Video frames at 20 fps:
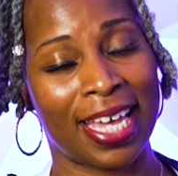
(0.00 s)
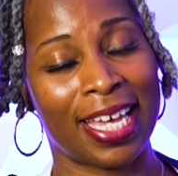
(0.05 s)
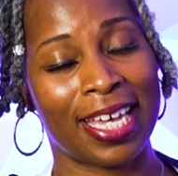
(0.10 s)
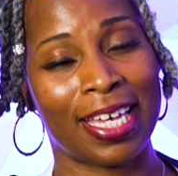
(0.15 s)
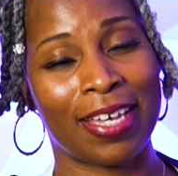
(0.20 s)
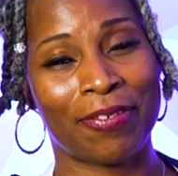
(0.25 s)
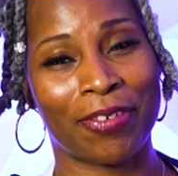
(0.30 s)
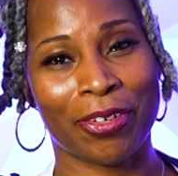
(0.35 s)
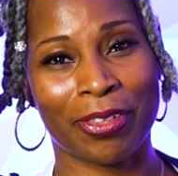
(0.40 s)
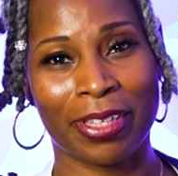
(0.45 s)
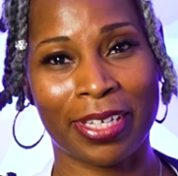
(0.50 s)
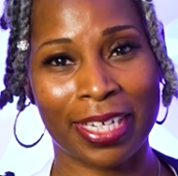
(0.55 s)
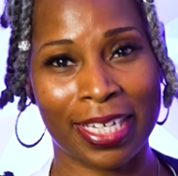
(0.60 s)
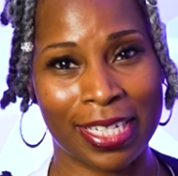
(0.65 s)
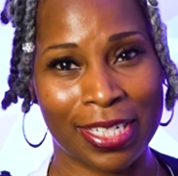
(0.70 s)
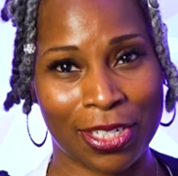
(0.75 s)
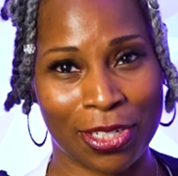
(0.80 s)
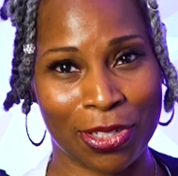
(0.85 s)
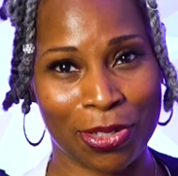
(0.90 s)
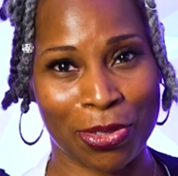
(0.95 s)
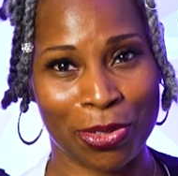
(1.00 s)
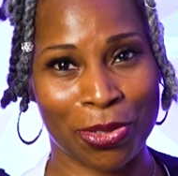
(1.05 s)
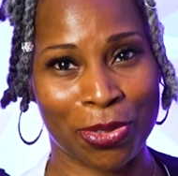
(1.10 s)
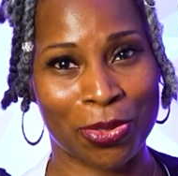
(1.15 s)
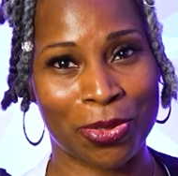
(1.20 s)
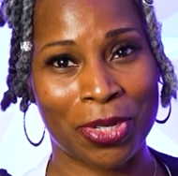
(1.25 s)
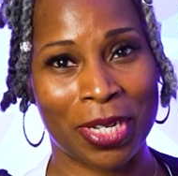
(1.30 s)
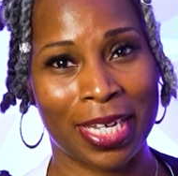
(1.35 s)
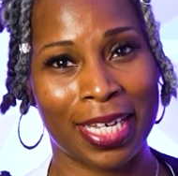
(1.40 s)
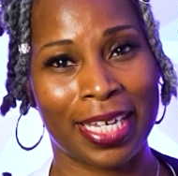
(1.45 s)
If you're looking
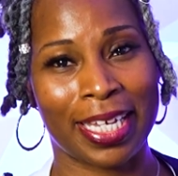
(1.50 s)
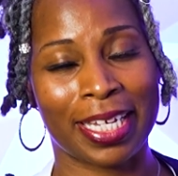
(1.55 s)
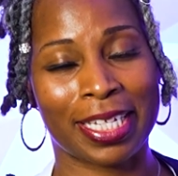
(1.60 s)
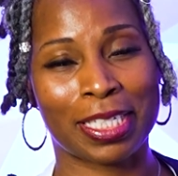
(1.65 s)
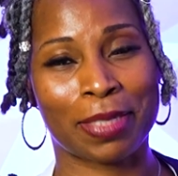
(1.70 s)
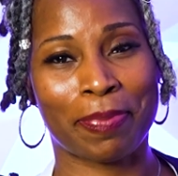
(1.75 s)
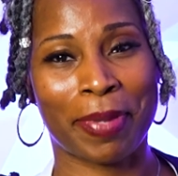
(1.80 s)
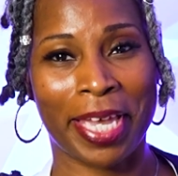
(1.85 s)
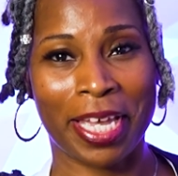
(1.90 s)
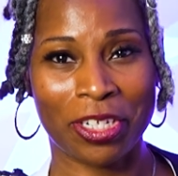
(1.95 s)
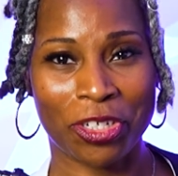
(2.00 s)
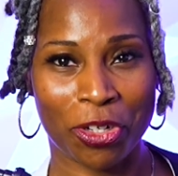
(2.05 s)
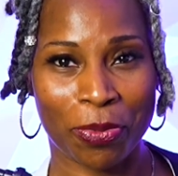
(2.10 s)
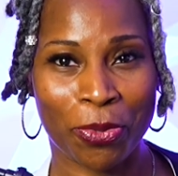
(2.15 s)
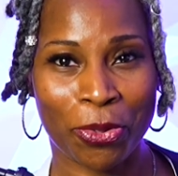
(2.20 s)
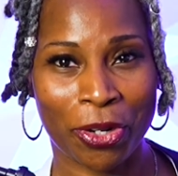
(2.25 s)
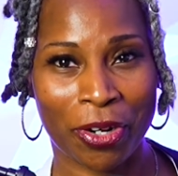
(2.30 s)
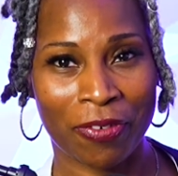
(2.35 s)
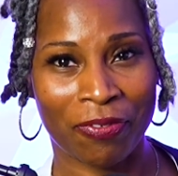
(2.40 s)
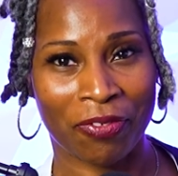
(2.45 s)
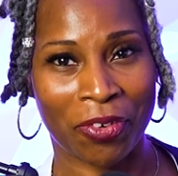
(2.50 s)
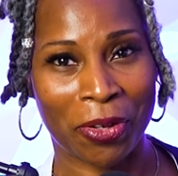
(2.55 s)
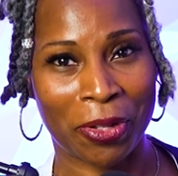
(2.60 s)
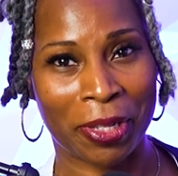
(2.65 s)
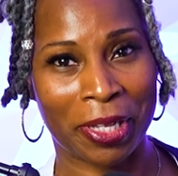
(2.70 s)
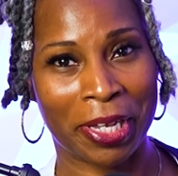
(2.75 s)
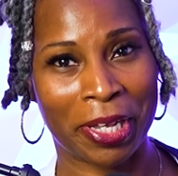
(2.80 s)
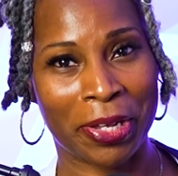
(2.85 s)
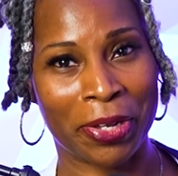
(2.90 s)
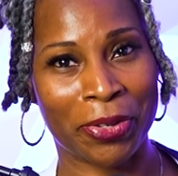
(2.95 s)
to expand your
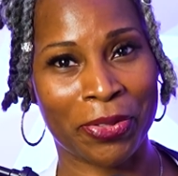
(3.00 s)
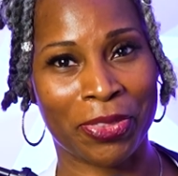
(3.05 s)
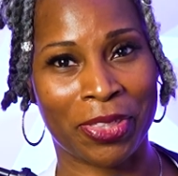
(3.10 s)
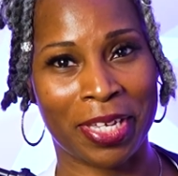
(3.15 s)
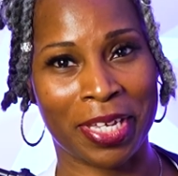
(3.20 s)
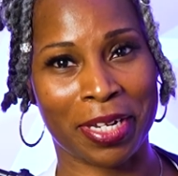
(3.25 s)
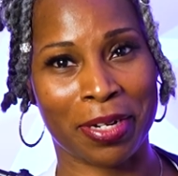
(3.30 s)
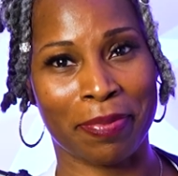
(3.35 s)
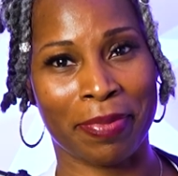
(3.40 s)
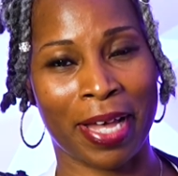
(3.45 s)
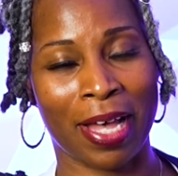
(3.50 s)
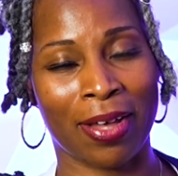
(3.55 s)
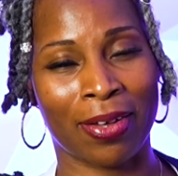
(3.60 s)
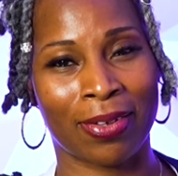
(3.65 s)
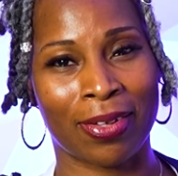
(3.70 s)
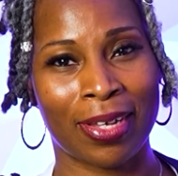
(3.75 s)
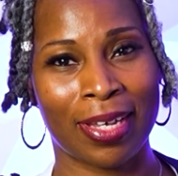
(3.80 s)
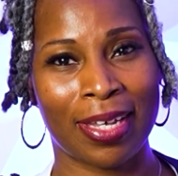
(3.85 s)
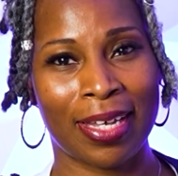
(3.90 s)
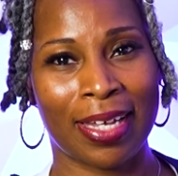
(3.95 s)
portfolio, thinking about